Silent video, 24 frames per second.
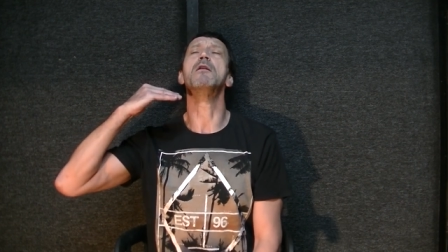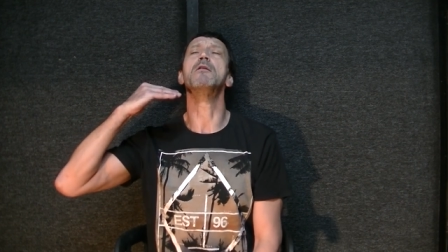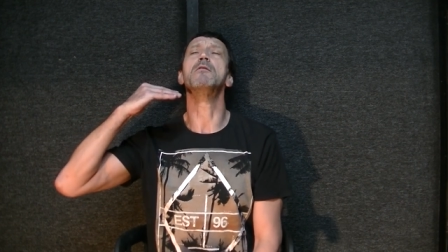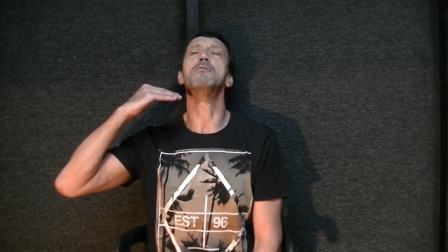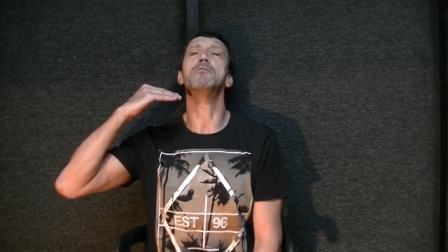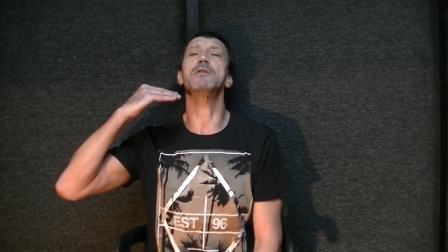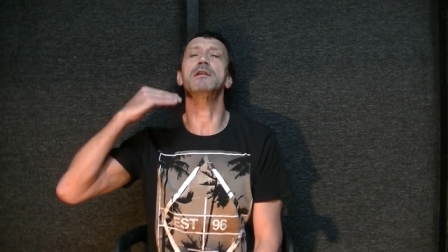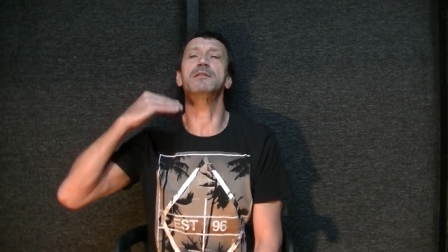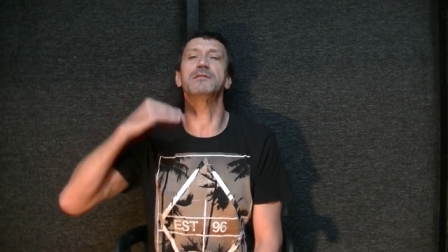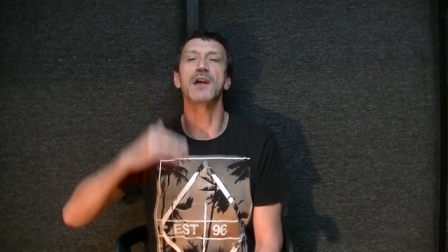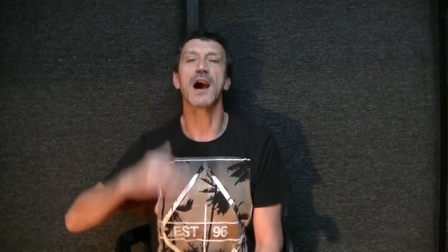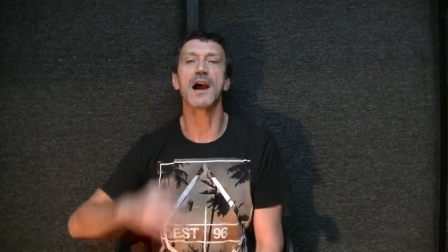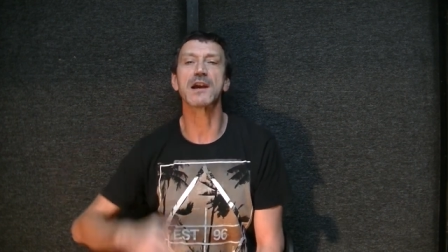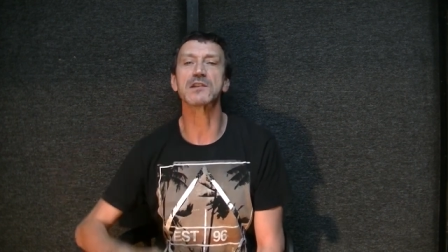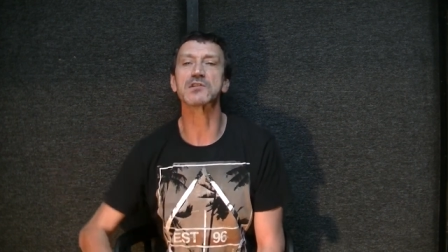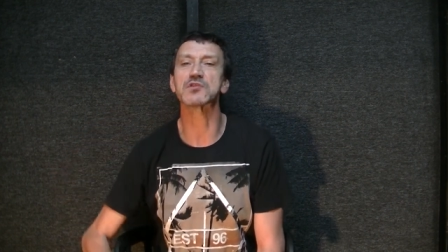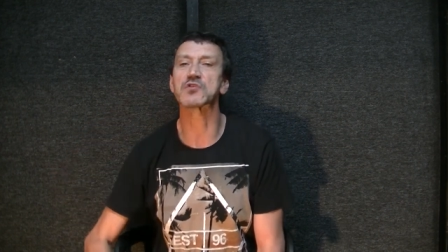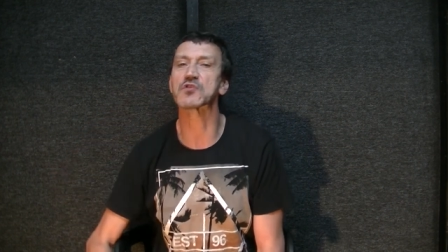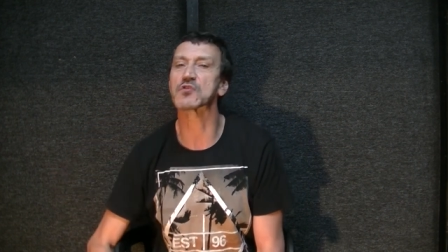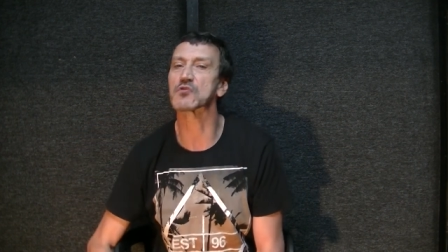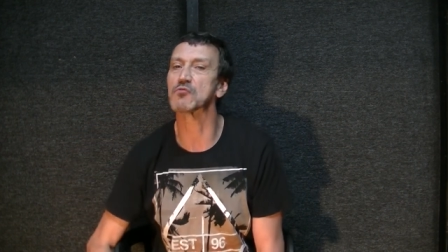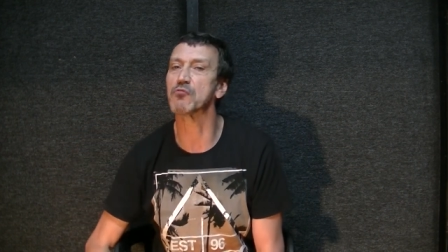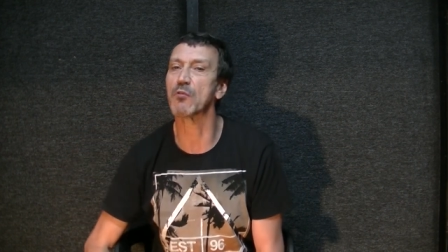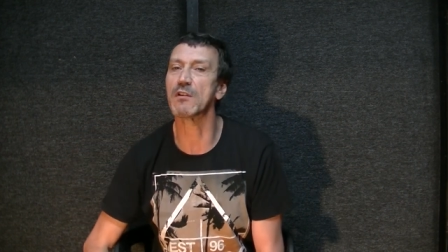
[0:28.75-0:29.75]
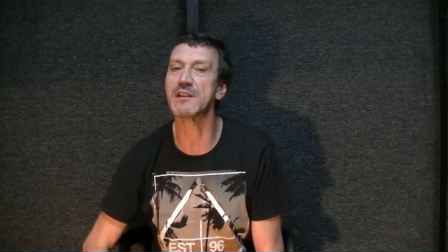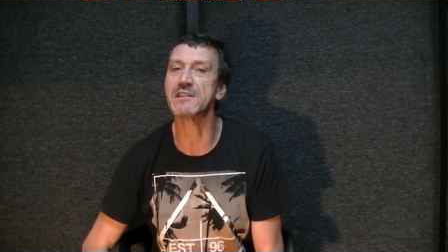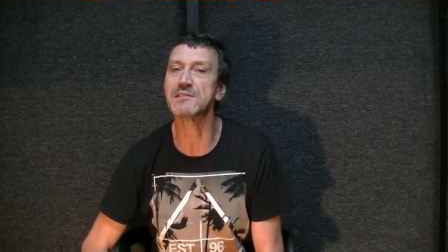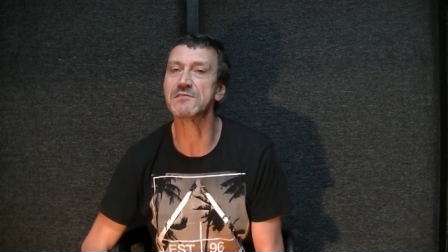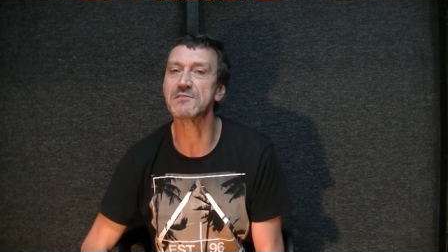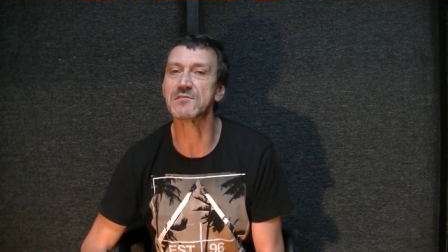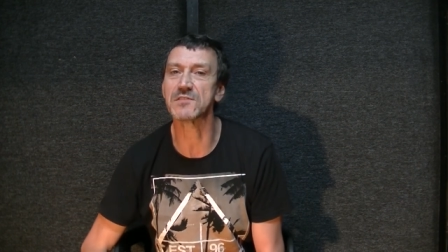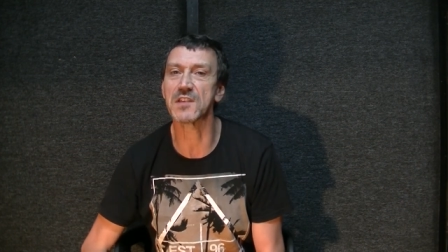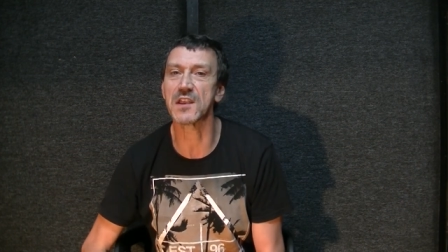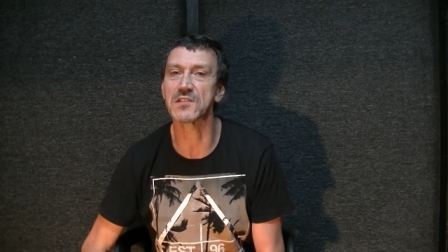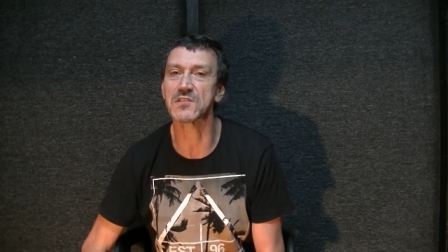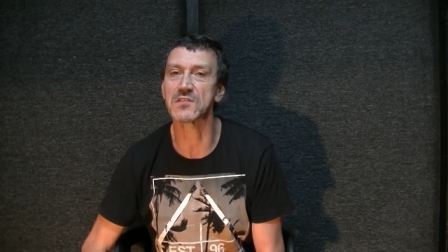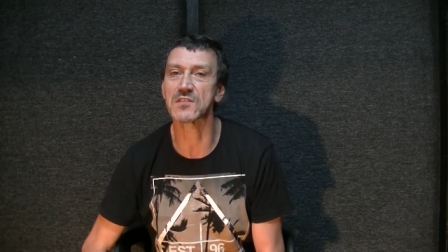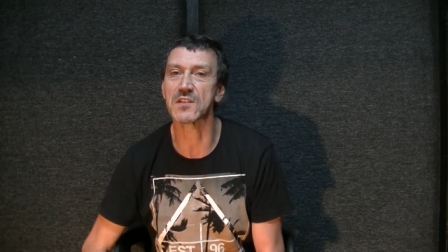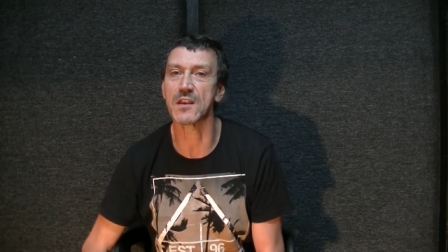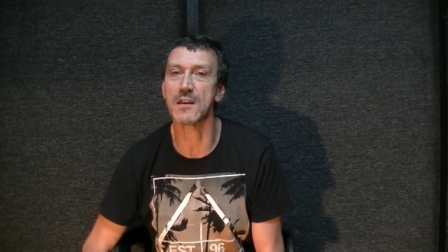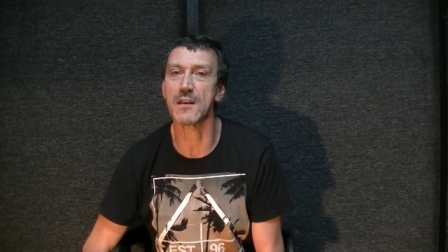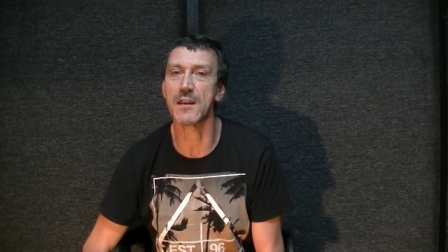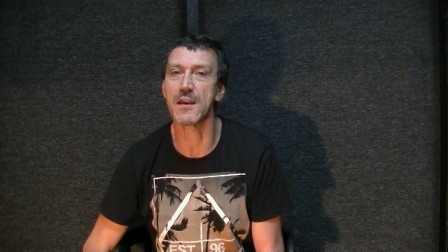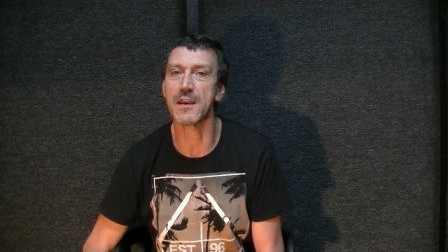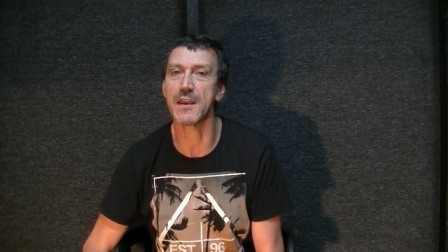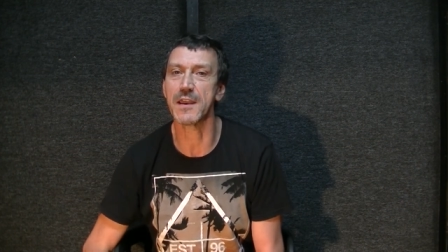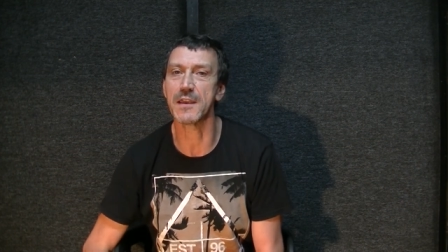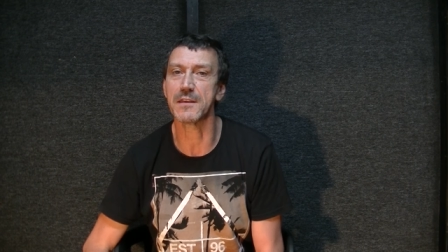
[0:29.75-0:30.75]
with that sweet
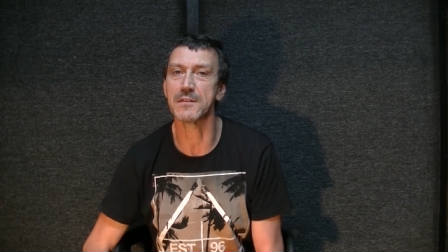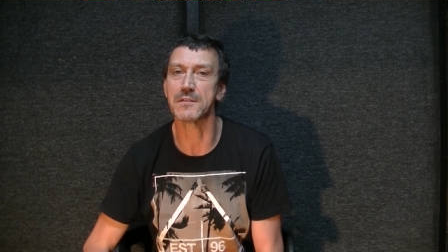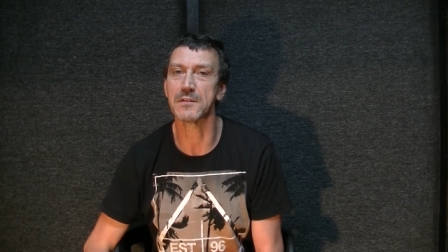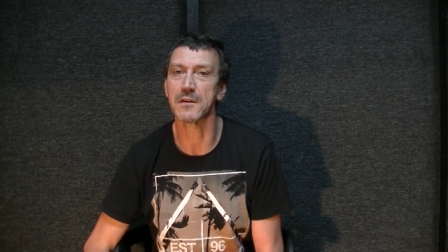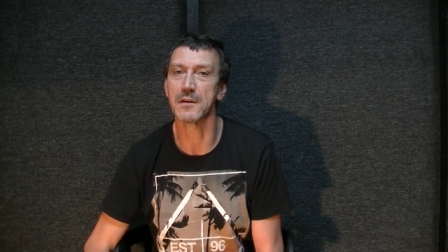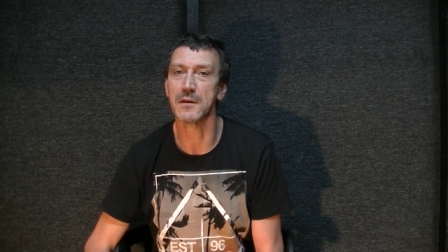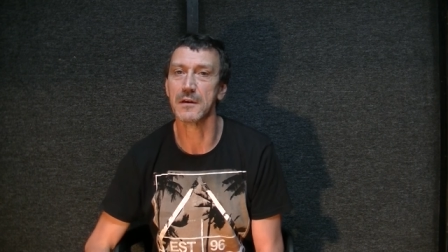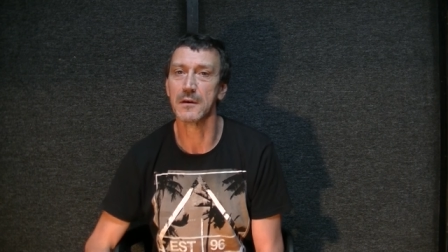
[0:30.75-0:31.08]
distillate